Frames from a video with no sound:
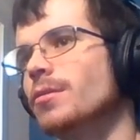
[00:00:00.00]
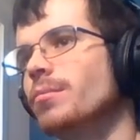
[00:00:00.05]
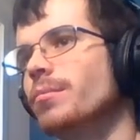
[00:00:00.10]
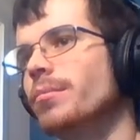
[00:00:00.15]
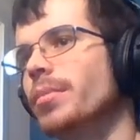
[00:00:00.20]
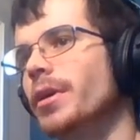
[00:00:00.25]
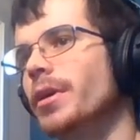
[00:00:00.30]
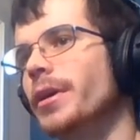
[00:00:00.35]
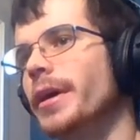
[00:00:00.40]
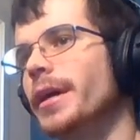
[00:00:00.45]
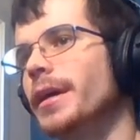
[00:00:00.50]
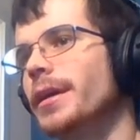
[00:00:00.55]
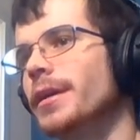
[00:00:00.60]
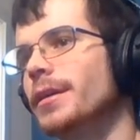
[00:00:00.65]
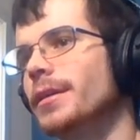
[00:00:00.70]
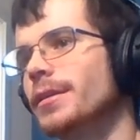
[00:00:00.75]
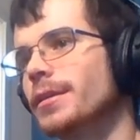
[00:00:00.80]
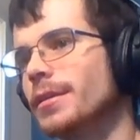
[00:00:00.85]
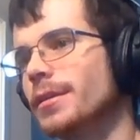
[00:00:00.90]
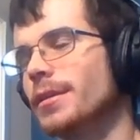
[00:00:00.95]
but
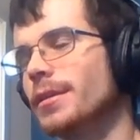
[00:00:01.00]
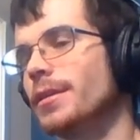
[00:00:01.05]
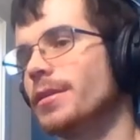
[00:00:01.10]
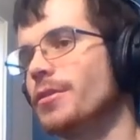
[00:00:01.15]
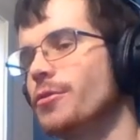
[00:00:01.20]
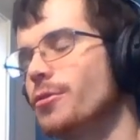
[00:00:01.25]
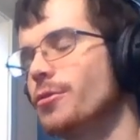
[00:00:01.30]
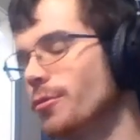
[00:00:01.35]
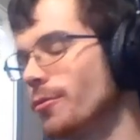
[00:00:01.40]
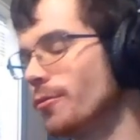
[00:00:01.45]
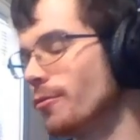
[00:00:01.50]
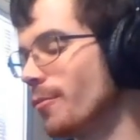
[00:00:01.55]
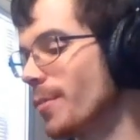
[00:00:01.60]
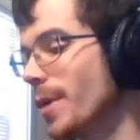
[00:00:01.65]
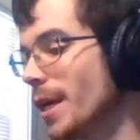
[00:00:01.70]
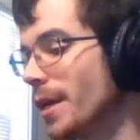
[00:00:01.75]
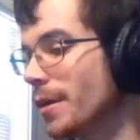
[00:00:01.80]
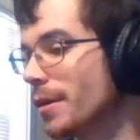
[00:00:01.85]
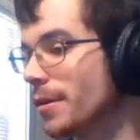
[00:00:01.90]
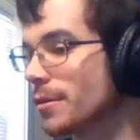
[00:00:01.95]
you've
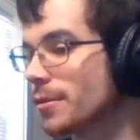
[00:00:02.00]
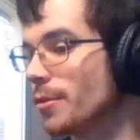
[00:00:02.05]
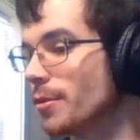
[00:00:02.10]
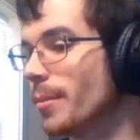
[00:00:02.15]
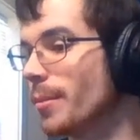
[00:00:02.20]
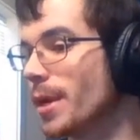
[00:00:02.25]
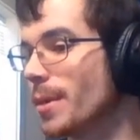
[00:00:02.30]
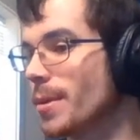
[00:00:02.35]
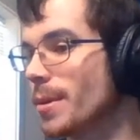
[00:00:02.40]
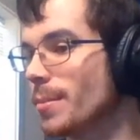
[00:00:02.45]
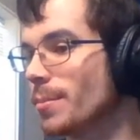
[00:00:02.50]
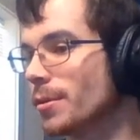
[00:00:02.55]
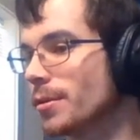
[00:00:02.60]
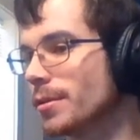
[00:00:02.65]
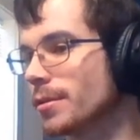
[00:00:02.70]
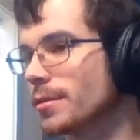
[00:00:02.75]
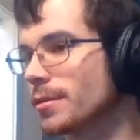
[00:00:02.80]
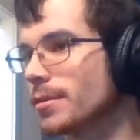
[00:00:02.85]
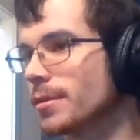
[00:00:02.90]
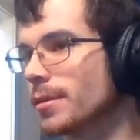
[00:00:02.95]
made so many
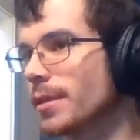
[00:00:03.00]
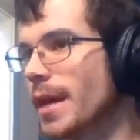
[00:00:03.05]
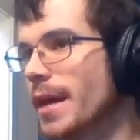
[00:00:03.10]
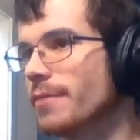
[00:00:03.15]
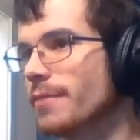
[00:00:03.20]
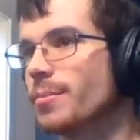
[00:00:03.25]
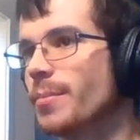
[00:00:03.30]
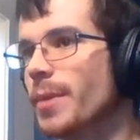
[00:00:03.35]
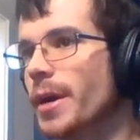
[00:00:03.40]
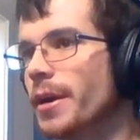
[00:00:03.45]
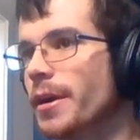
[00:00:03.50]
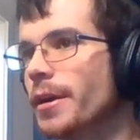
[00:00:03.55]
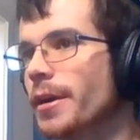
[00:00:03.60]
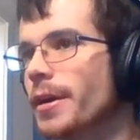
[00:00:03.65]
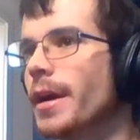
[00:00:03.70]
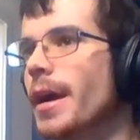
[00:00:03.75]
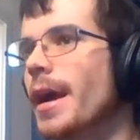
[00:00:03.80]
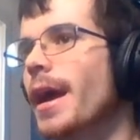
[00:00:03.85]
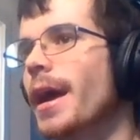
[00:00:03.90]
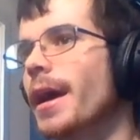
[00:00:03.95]
people's lives
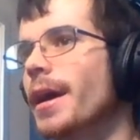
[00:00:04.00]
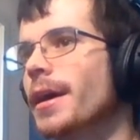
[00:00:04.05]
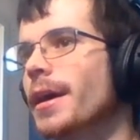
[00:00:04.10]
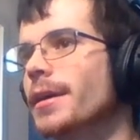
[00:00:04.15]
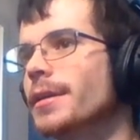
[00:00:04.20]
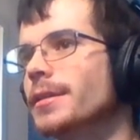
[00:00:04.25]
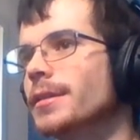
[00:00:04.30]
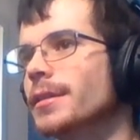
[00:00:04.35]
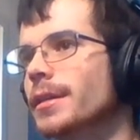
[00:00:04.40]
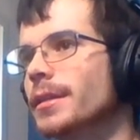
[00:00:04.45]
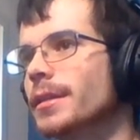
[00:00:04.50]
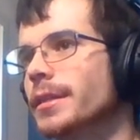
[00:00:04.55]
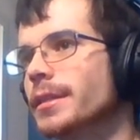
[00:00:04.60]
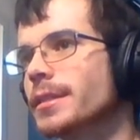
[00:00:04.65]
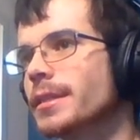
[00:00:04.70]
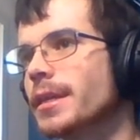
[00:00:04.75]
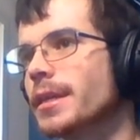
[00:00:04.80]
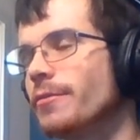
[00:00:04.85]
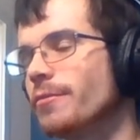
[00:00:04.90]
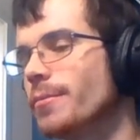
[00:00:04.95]
better and at
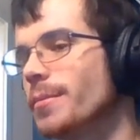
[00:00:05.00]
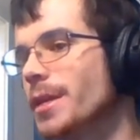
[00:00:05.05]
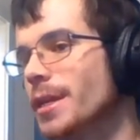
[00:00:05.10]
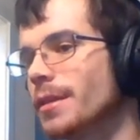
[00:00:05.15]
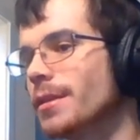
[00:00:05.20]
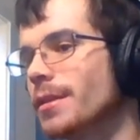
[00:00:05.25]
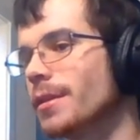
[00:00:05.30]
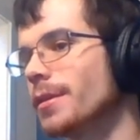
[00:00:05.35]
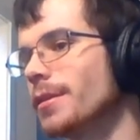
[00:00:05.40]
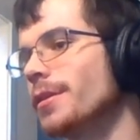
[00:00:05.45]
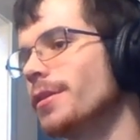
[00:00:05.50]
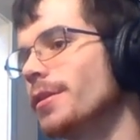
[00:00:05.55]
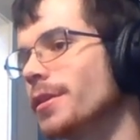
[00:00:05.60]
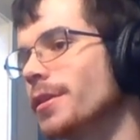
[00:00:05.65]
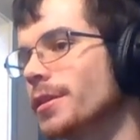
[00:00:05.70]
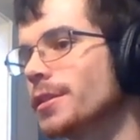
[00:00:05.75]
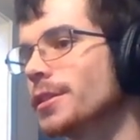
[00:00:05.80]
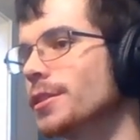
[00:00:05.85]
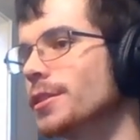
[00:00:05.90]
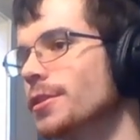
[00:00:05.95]
least give me the
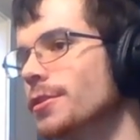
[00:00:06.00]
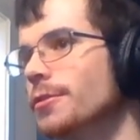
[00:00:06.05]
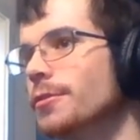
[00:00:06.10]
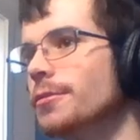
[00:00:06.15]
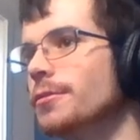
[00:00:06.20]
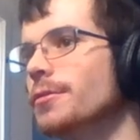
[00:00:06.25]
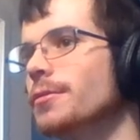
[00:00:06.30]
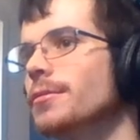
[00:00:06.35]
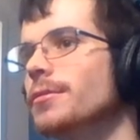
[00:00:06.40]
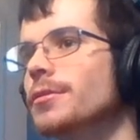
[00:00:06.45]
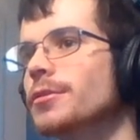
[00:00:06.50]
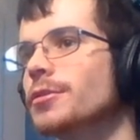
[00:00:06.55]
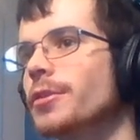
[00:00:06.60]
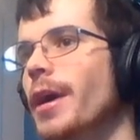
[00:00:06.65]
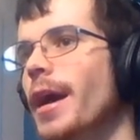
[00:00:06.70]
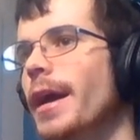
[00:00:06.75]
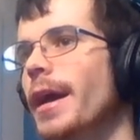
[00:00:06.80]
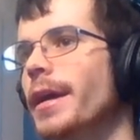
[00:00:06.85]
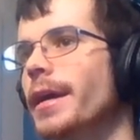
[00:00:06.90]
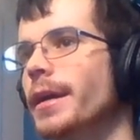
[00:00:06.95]
urge to
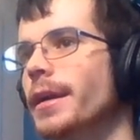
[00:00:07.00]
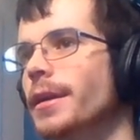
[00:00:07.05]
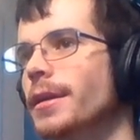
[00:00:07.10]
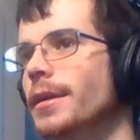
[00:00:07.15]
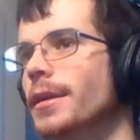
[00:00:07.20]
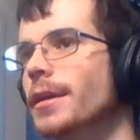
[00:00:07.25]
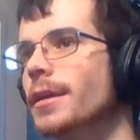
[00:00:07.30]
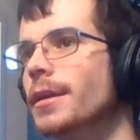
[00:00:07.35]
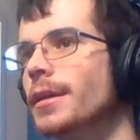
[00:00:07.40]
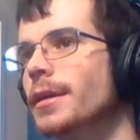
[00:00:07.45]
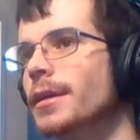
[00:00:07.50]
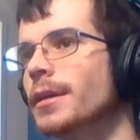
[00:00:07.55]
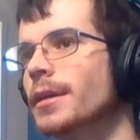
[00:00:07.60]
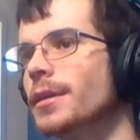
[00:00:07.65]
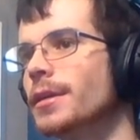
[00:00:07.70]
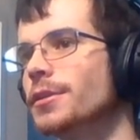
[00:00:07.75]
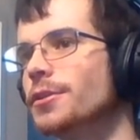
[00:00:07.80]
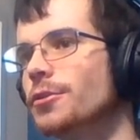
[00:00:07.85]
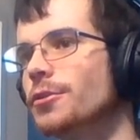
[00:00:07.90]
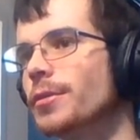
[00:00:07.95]
try and
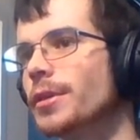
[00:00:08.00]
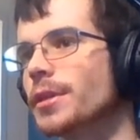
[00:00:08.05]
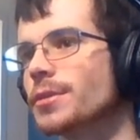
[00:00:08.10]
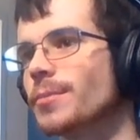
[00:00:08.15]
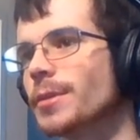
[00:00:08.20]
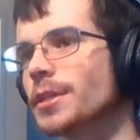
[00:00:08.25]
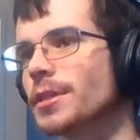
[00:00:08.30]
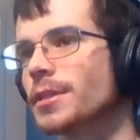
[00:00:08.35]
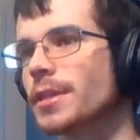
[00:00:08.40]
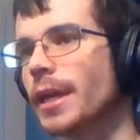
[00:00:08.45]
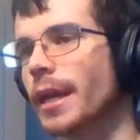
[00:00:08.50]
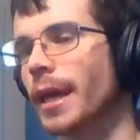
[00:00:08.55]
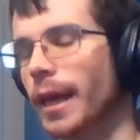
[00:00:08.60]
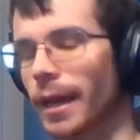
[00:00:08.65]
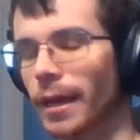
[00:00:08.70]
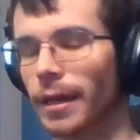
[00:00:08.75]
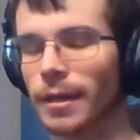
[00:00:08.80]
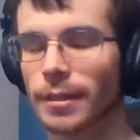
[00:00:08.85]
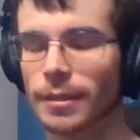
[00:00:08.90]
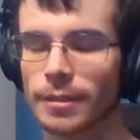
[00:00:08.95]
do it as much as I
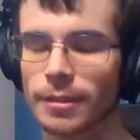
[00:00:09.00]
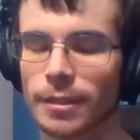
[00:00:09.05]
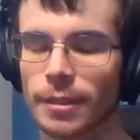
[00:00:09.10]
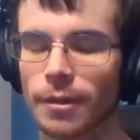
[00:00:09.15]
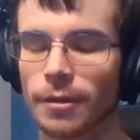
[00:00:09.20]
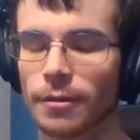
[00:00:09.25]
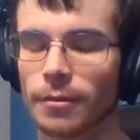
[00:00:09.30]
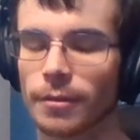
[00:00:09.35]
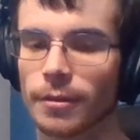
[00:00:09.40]
can. So,